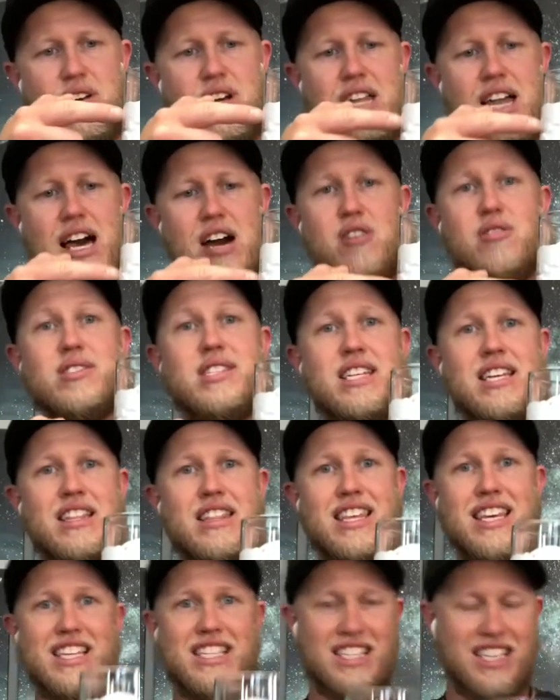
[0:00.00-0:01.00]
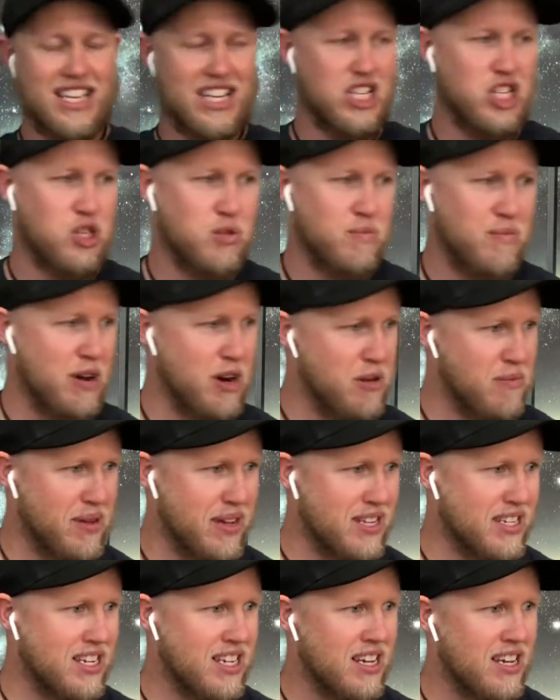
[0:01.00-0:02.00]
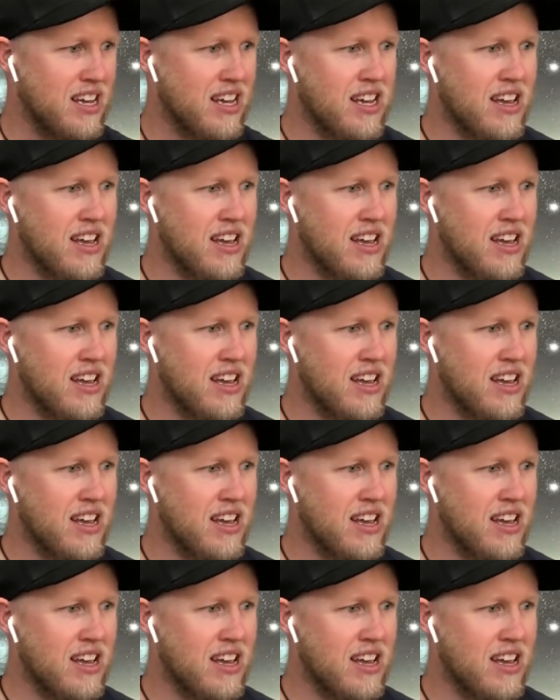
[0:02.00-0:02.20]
clouds in this experiment.